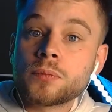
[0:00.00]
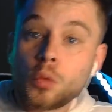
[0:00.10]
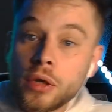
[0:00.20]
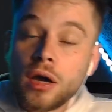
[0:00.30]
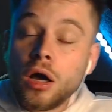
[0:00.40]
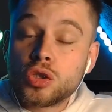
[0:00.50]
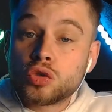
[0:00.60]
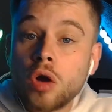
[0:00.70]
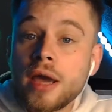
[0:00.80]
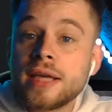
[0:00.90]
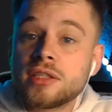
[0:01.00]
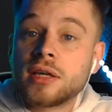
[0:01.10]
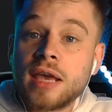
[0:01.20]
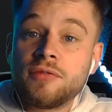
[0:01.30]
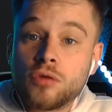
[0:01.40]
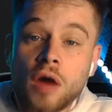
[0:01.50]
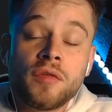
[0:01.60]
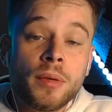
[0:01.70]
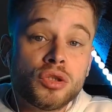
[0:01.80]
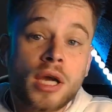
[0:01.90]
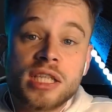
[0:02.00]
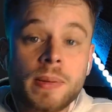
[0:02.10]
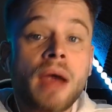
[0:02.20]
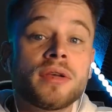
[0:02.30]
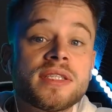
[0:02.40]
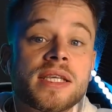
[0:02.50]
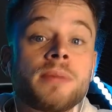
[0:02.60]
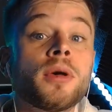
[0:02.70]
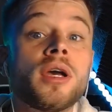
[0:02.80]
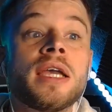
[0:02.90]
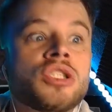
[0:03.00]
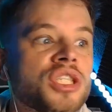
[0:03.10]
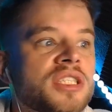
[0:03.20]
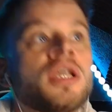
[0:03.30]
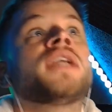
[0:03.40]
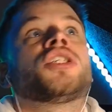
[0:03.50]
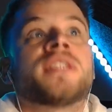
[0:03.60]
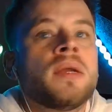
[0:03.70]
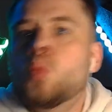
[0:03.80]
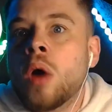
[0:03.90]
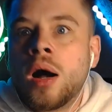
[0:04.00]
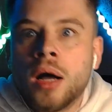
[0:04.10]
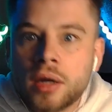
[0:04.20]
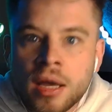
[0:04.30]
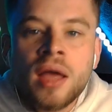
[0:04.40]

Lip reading: We are trying to give government transparency, but it just didn't work.